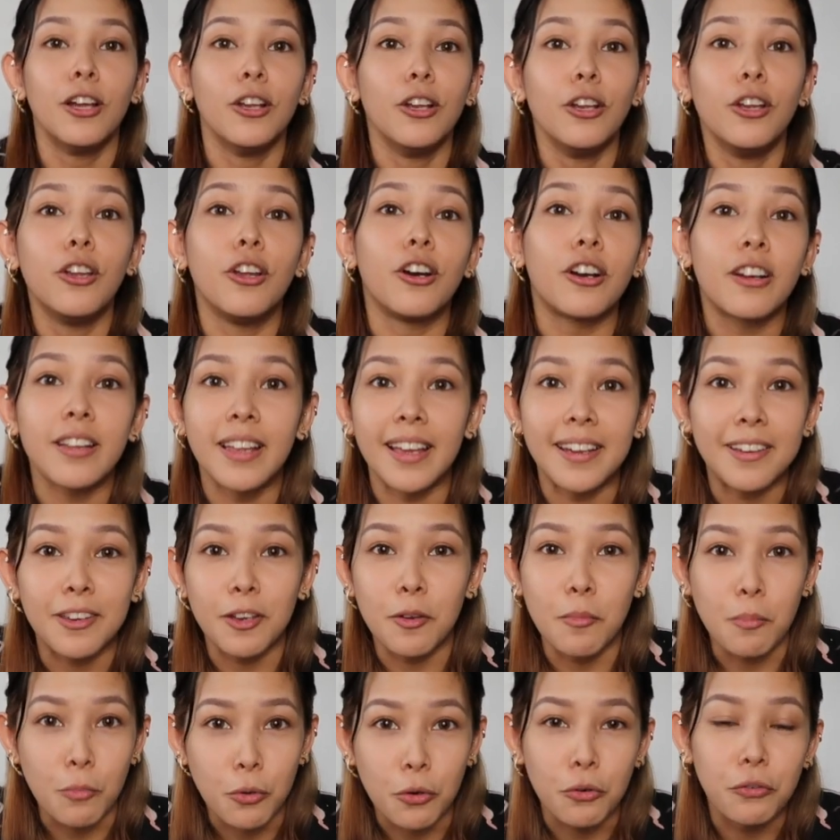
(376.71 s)
look like
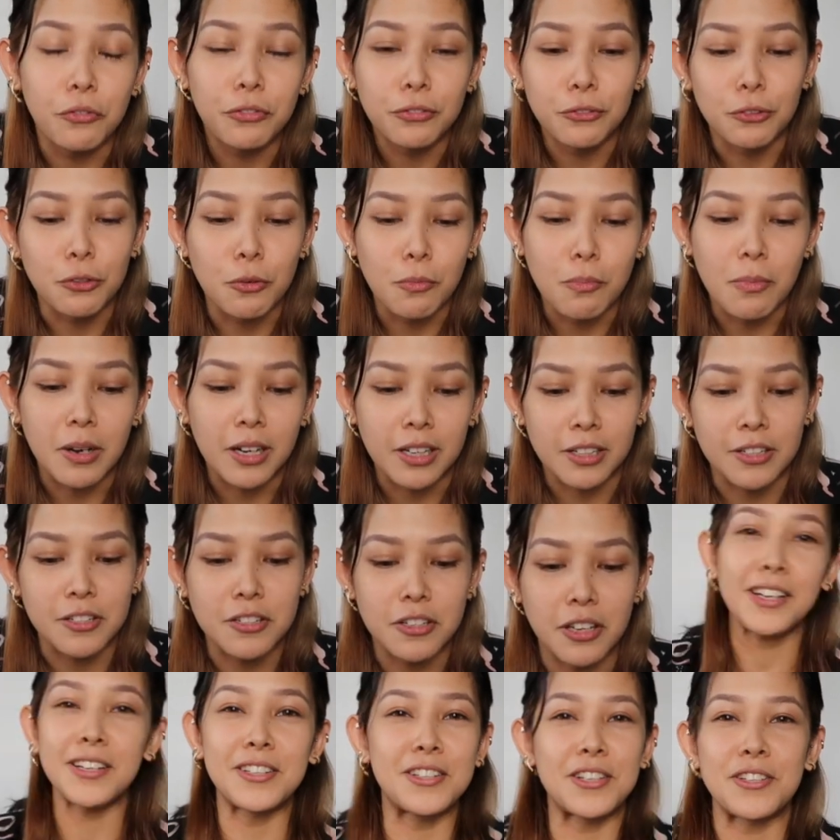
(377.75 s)
you move too
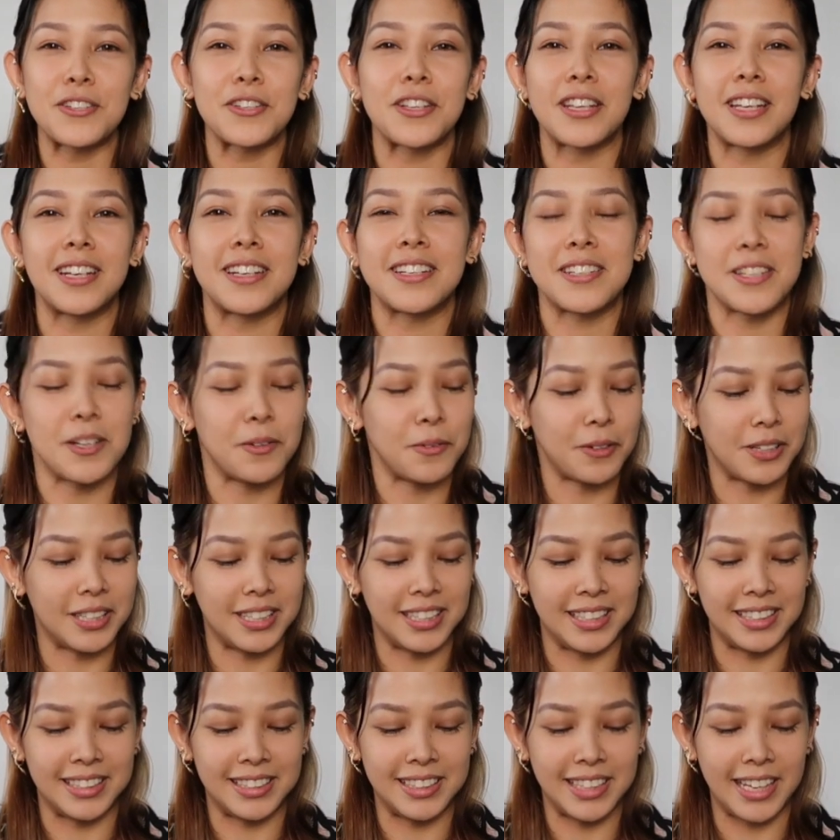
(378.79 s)
much, just so that she
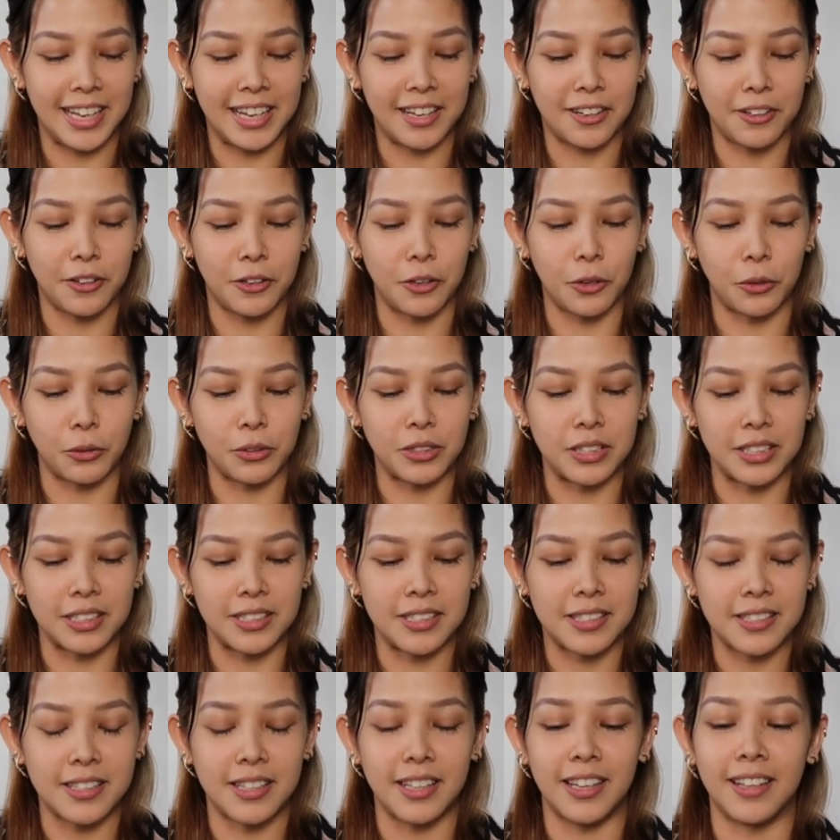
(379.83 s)
wouldn't like
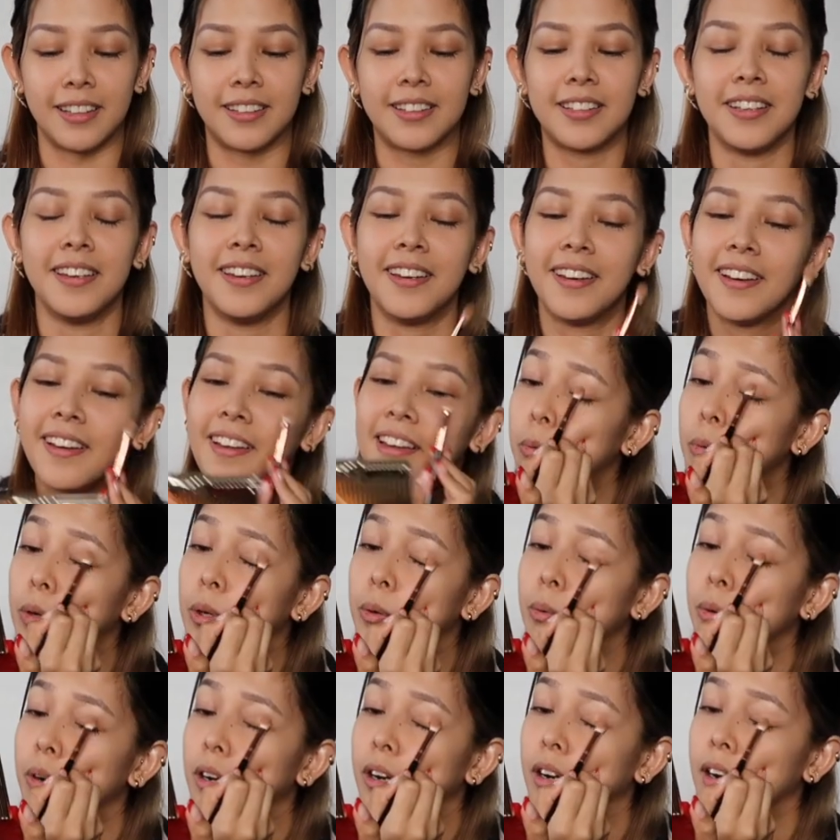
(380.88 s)
notice that we
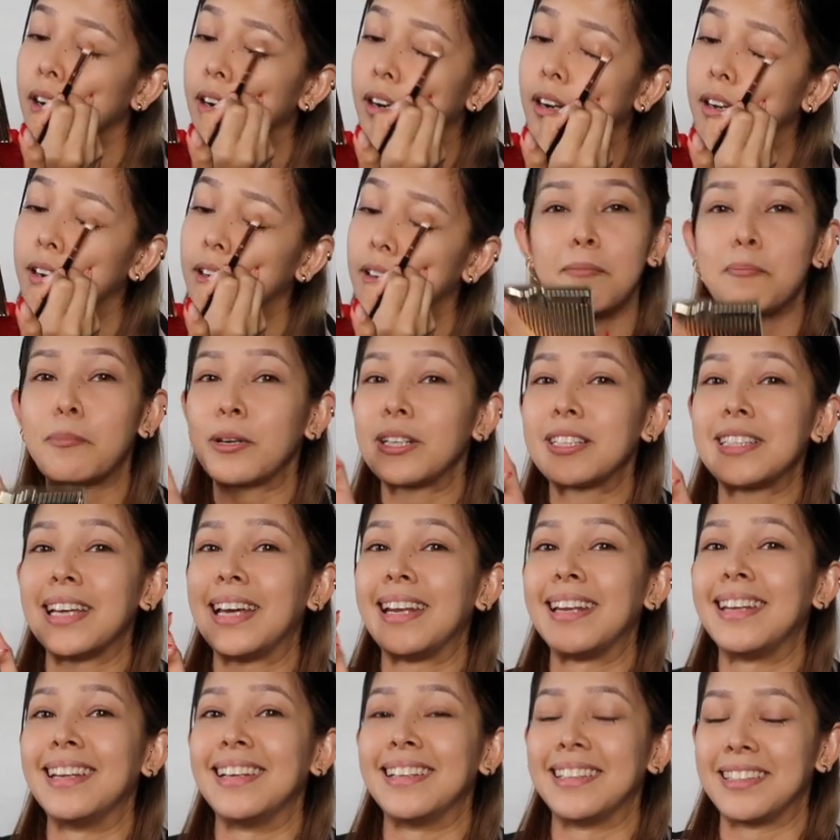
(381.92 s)
were
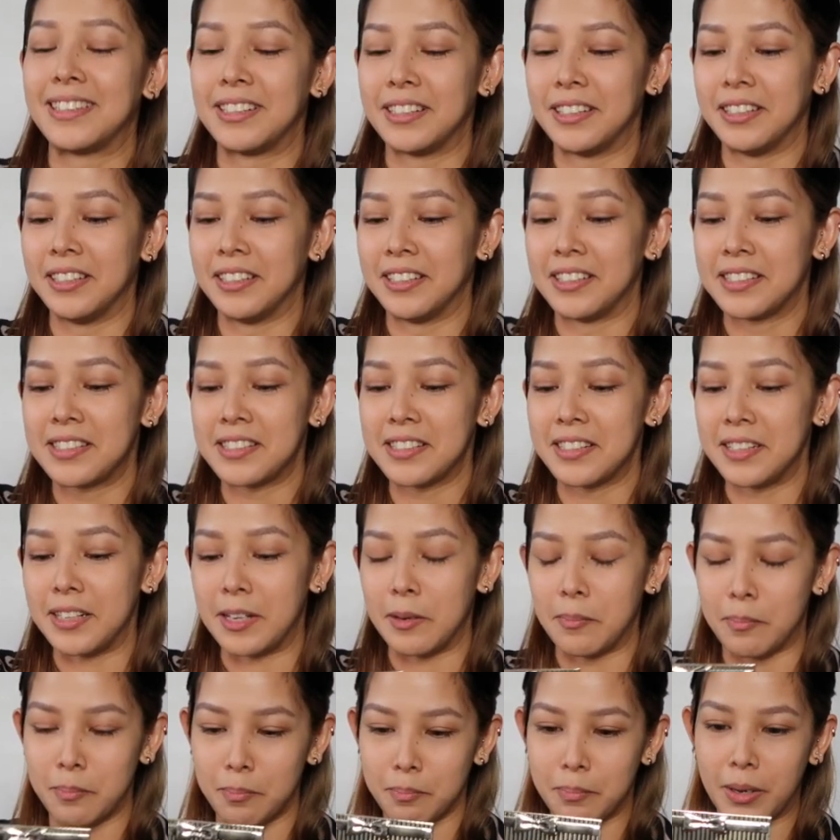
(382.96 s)
pretending to sleep.